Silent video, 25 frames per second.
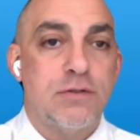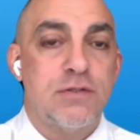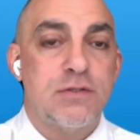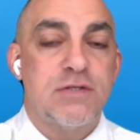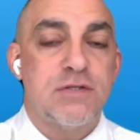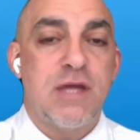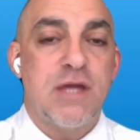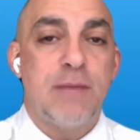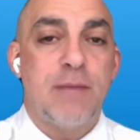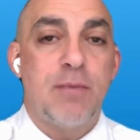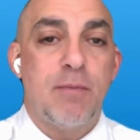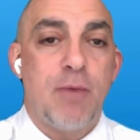
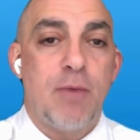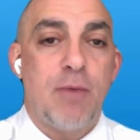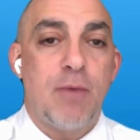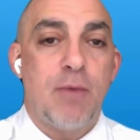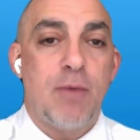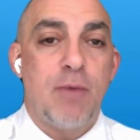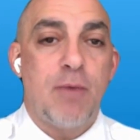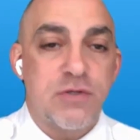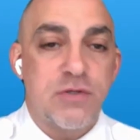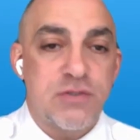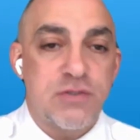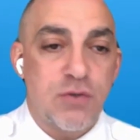just keep in
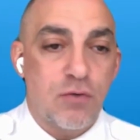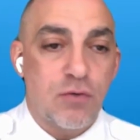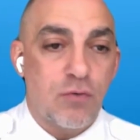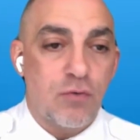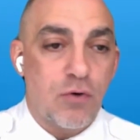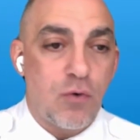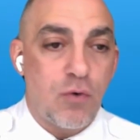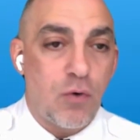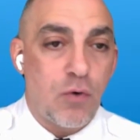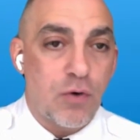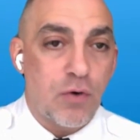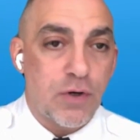mind we're still
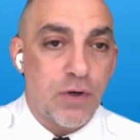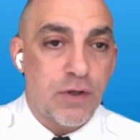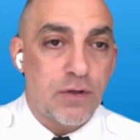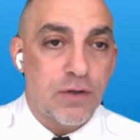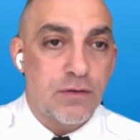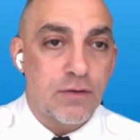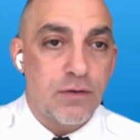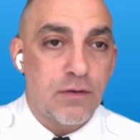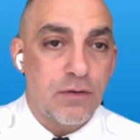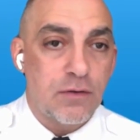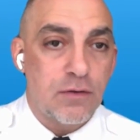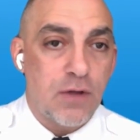recording
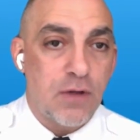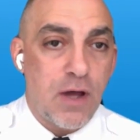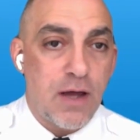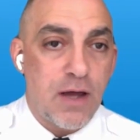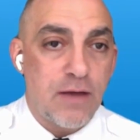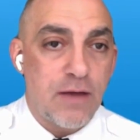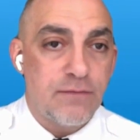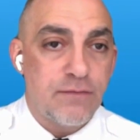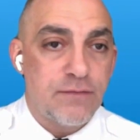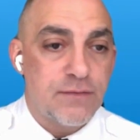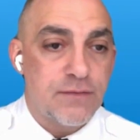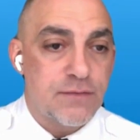
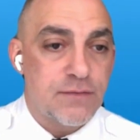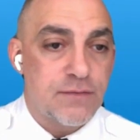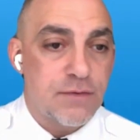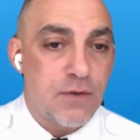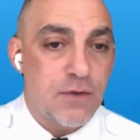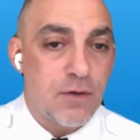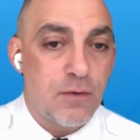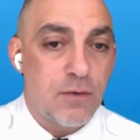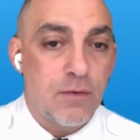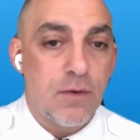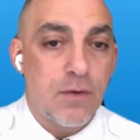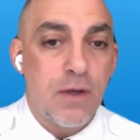live.
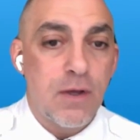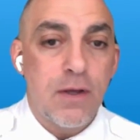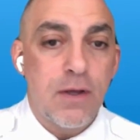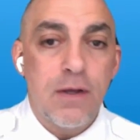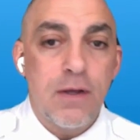So